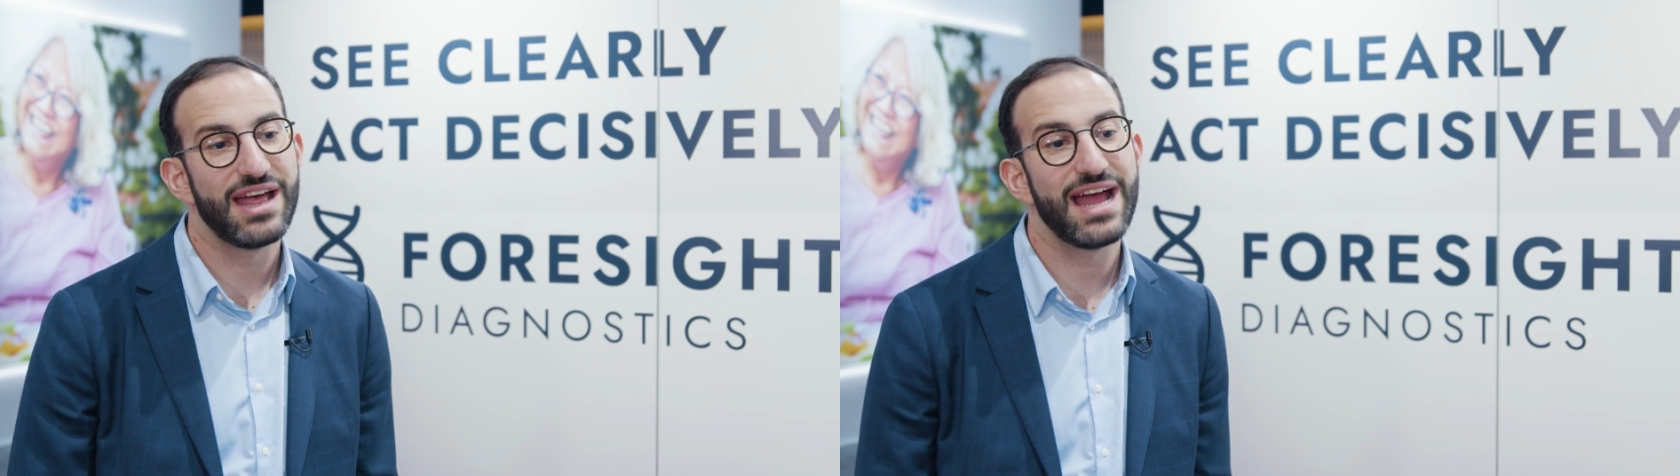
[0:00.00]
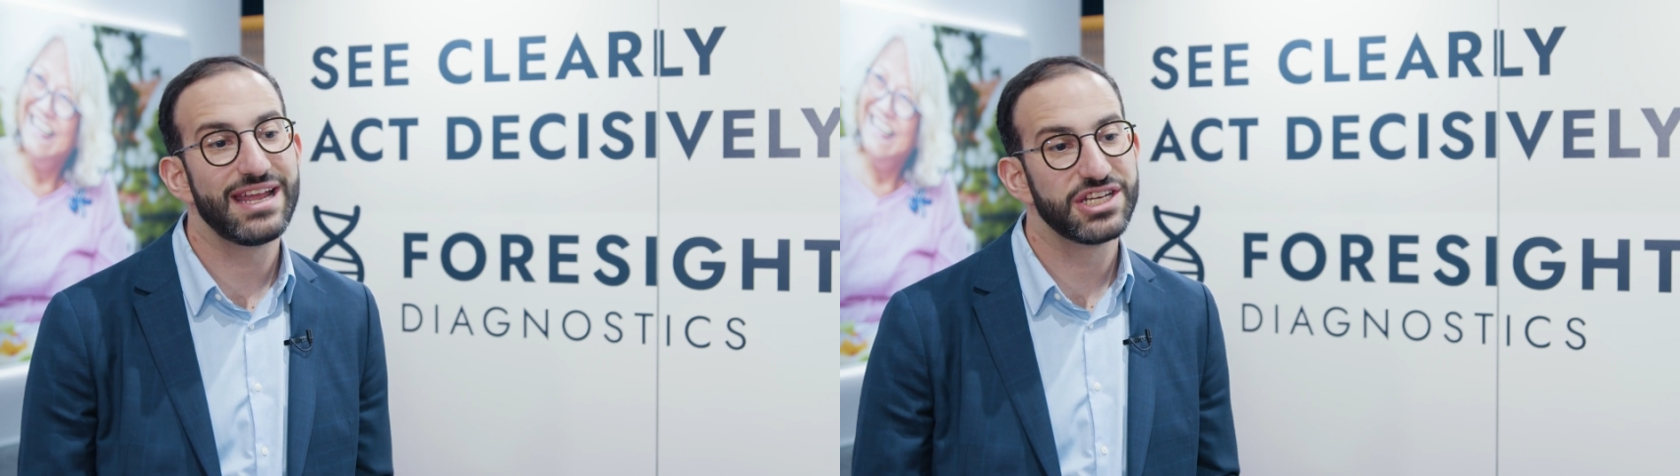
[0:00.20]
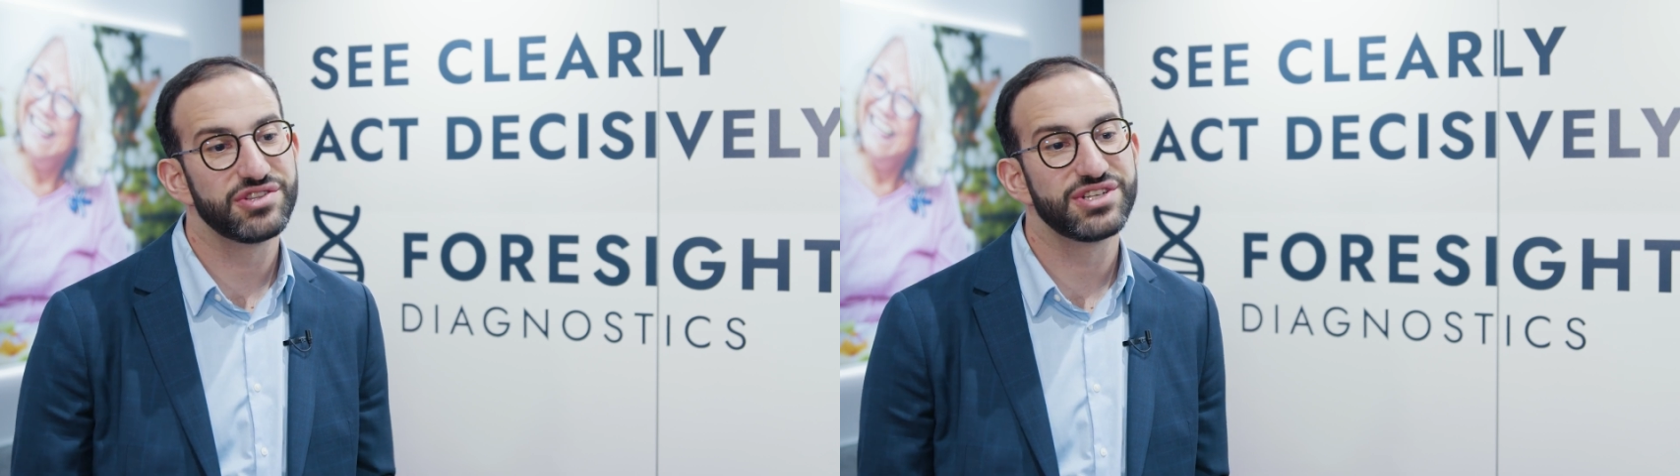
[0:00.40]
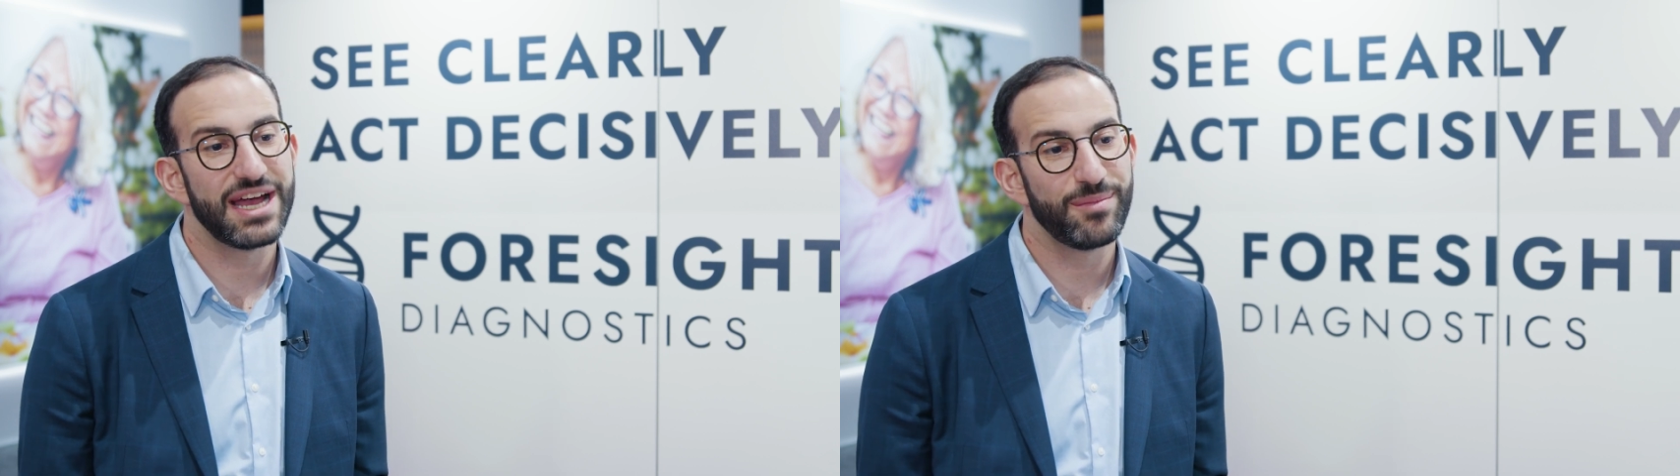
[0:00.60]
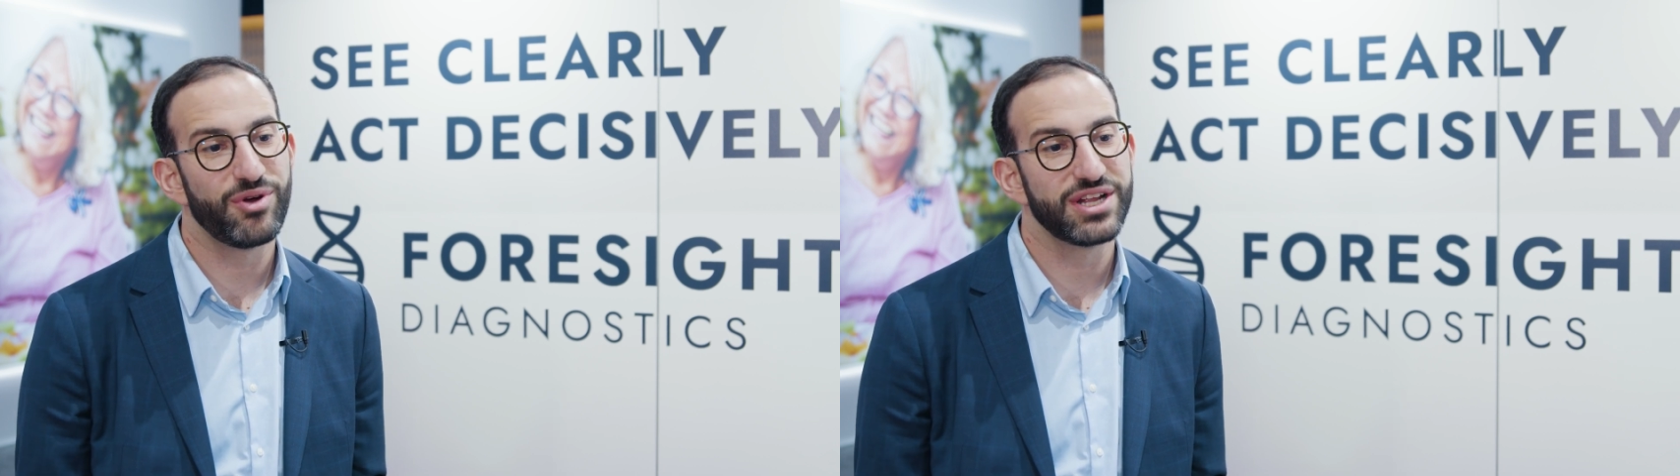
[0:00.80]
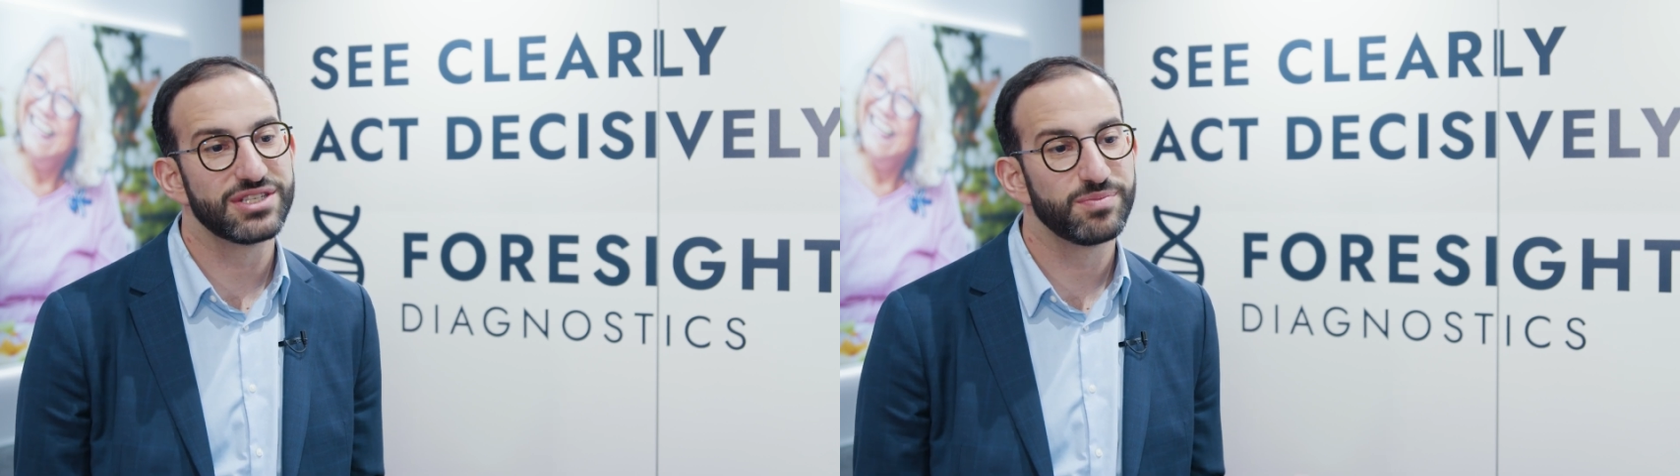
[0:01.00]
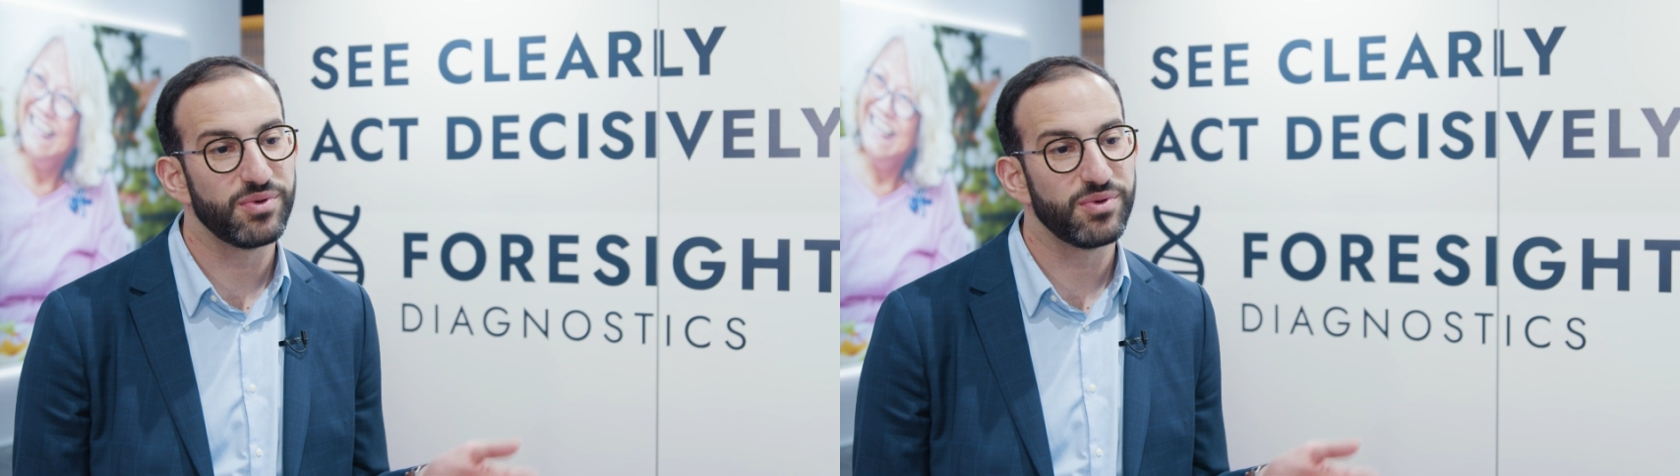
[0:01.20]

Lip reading: at each of the time points